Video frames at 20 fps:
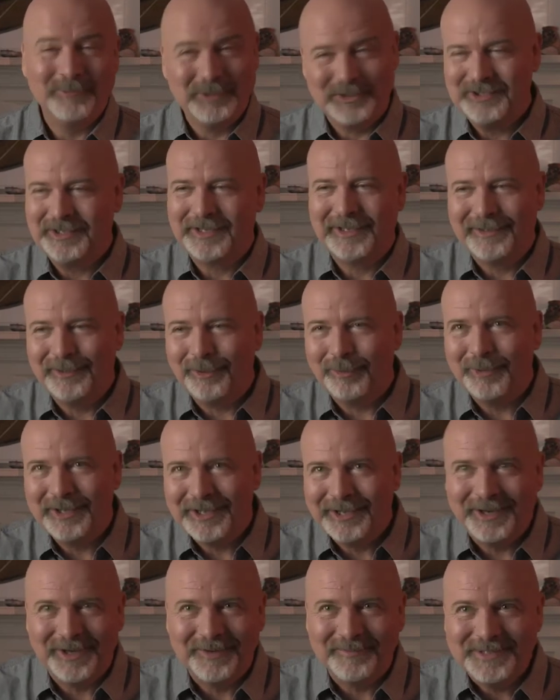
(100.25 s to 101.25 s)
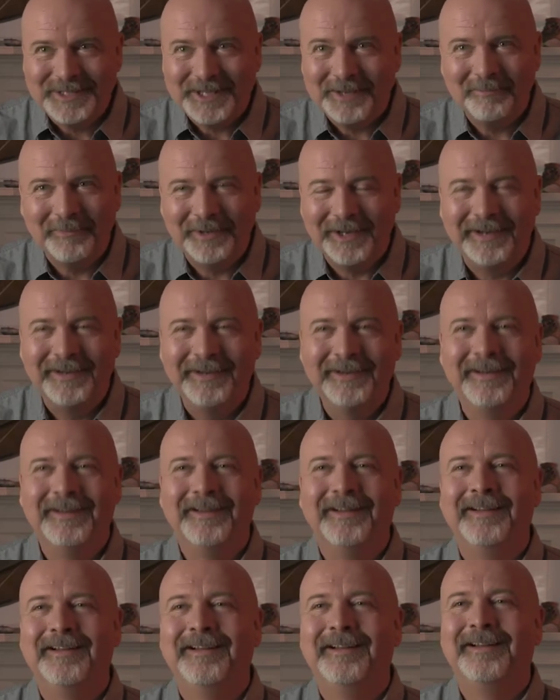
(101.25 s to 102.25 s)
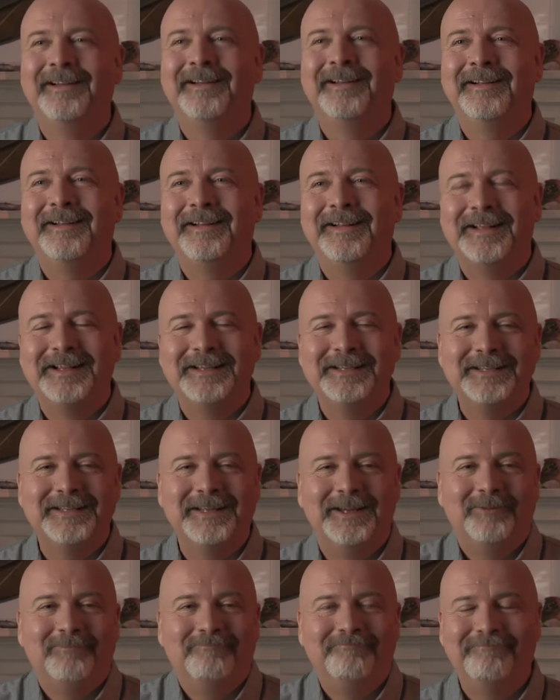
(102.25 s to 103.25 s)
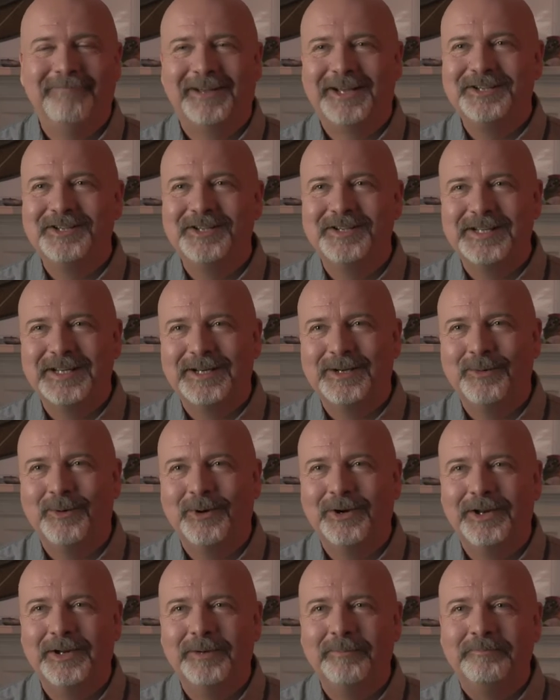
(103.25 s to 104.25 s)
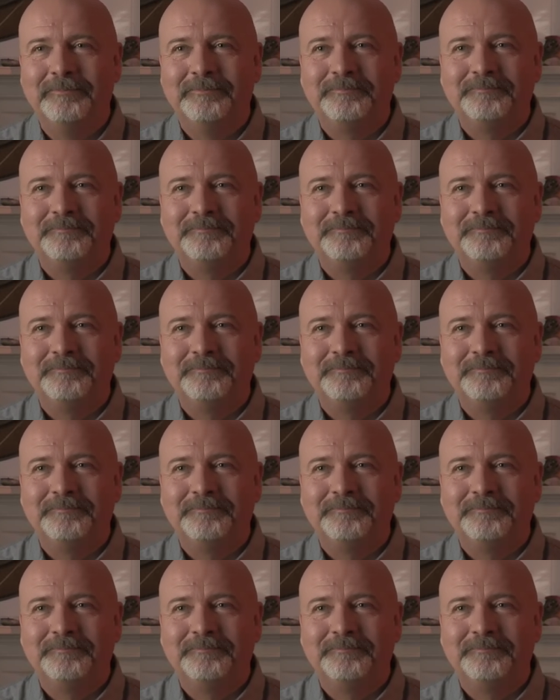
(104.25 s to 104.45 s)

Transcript: which they had already kind of sent me. And so I just ignored it.